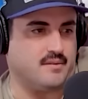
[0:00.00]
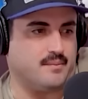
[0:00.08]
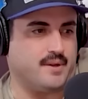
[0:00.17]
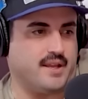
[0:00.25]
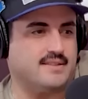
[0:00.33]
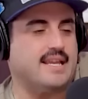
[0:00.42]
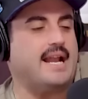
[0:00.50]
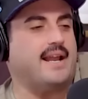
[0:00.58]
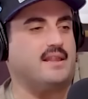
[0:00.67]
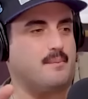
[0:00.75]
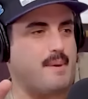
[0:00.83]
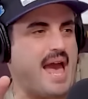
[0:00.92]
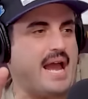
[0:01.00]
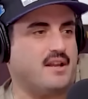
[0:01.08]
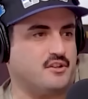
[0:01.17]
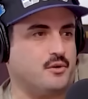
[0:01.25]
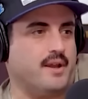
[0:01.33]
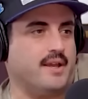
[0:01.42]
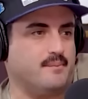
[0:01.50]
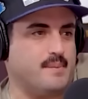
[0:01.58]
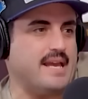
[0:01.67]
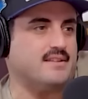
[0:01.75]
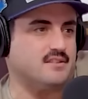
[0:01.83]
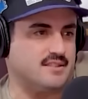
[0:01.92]
because okay. getting in the back and doing it
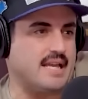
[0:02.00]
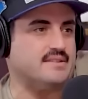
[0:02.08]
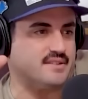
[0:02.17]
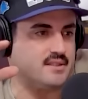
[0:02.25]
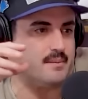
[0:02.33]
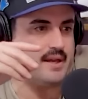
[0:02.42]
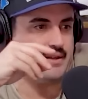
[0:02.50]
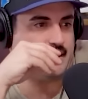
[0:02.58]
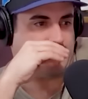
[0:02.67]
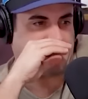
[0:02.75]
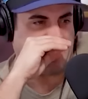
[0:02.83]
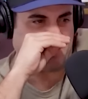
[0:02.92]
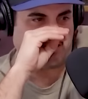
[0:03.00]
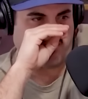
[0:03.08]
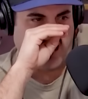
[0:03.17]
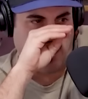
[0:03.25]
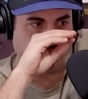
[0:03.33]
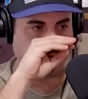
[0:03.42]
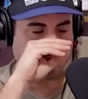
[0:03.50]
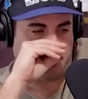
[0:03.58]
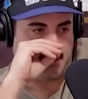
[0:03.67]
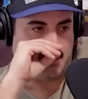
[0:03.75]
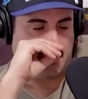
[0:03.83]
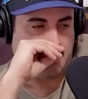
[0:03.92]
makes sense to me. Like yeah. that's what I would
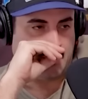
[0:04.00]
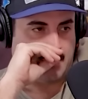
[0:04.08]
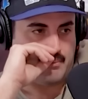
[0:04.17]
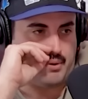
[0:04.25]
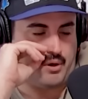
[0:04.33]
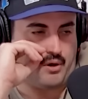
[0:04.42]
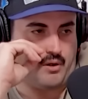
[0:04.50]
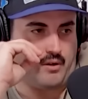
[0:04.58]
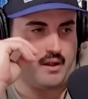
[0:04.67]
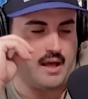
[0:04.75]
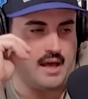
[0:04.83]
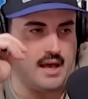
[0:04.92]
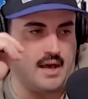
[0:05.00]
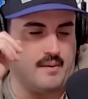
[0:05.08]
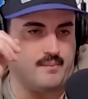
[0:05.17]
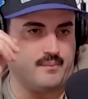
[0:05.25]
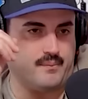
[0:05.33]
pull. Um,